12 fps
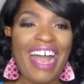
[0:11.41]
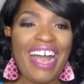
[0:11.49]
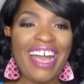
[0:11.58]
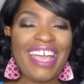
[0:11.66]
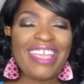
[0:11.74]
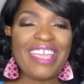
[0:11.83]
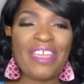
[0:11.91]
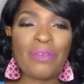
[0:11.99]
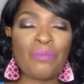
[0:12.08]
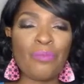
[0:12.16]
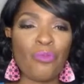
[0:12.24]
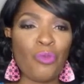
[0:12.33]
I
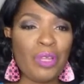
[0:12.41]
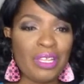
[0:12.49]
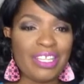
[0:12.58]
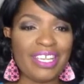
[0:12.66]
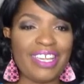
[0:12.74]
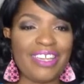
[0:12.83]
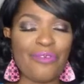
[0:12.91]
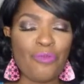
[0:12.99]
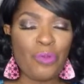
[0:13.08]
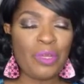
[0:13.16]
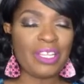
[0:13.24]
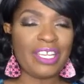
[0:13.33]
am
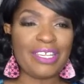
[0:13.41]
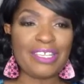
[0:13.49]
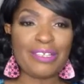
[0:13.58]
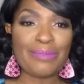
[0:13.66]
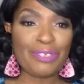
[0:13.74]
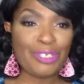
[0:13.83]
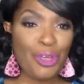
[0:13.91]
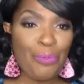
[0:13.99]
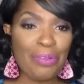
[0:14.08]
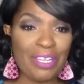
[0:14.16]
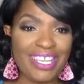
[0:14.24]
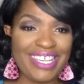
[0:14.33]
really so
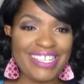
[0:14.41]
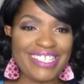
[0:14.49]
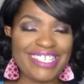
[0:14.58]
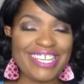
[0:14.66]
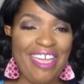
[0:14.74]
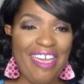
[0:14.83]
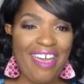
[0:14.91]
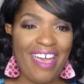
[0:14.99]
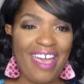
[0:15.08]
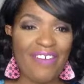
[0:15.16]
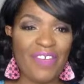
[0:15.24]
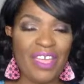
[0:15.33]
pleased to
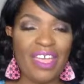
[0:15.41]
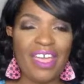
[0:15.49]
have